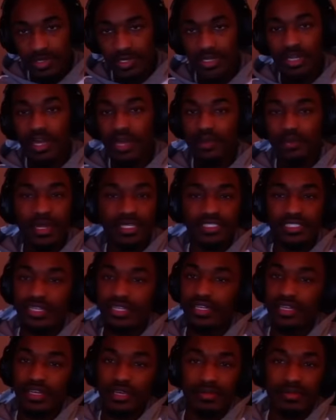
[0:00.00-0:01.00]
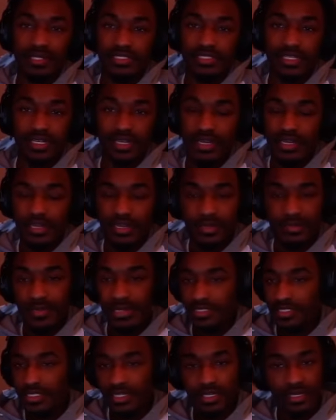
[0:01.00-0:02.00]
Like, I'm not saying that. I'm
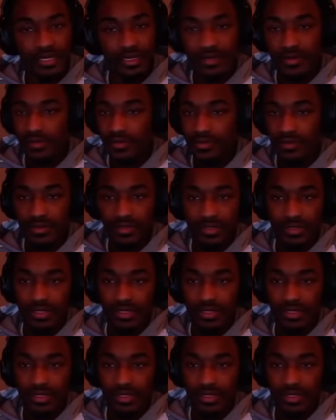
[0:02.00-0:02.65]
not saying that at all.